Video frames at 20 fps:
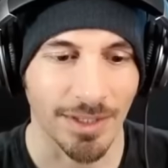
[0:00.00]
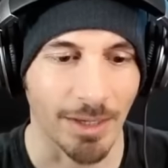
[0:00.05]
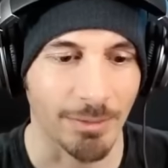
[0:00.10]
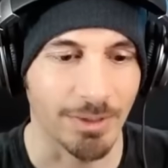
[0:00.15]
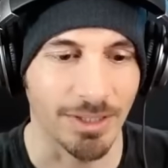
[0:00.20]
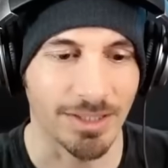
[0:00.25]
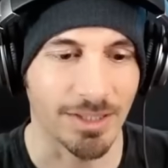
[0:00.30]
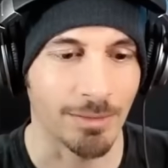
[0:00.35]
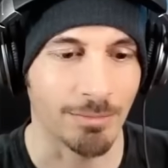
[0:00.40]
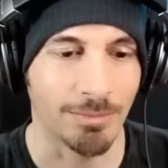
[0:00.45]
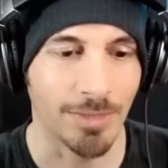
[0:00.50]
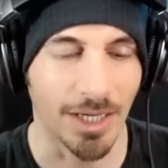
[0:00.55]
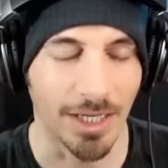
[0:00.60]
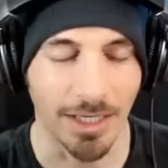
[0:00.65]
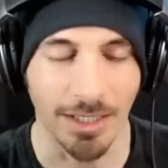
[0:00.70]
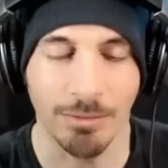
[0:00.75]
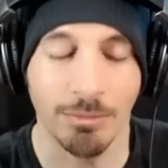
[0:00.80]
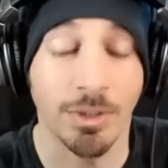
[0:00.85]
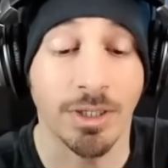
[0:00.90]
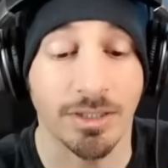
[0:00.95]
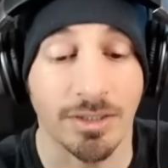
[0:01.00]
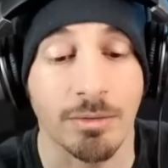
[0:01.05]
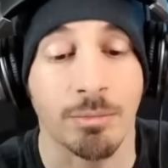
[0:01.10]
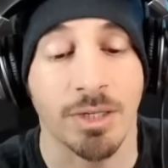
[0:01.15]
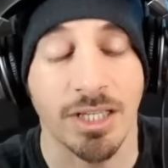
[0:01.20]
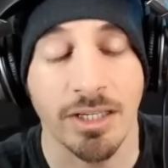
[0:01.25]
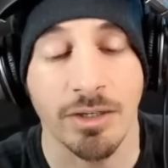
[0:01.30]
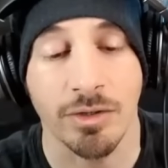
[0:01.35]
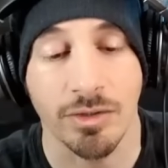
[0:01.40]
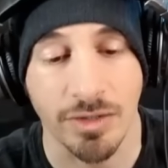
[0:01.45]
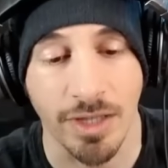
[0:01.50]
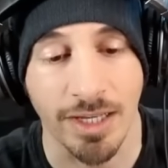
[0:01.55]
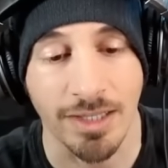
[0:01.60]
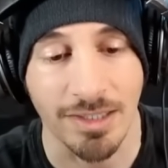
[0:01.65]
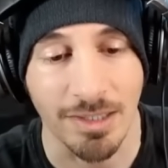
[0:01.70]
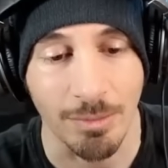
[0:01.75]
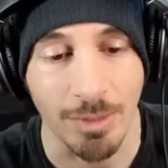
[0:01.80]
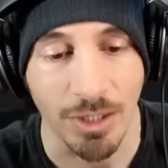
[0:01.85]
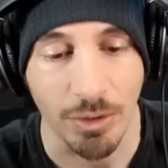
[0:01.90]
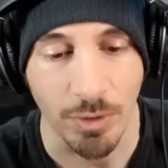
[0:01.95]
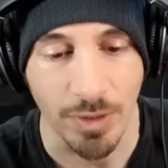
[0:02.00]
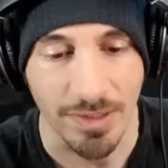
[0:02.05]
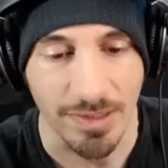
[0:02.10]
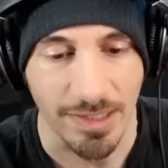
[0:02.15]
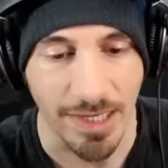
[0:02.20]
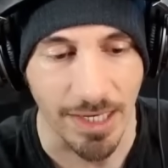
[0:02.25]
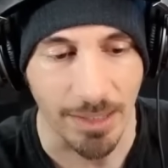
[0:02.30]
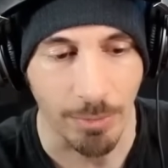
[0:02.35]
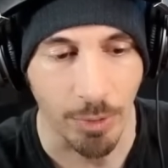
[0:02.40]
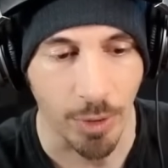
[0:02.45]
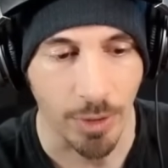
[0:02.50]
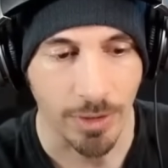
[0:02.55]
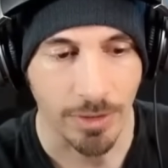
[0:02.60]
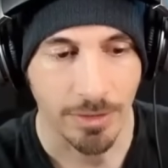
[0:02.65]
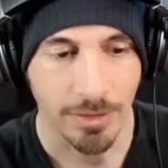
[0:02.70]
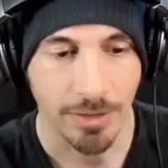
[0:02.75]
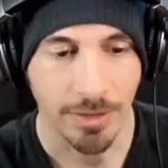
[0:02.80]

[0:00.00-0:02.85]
I mean, some uh, some heals and some increased attack bar.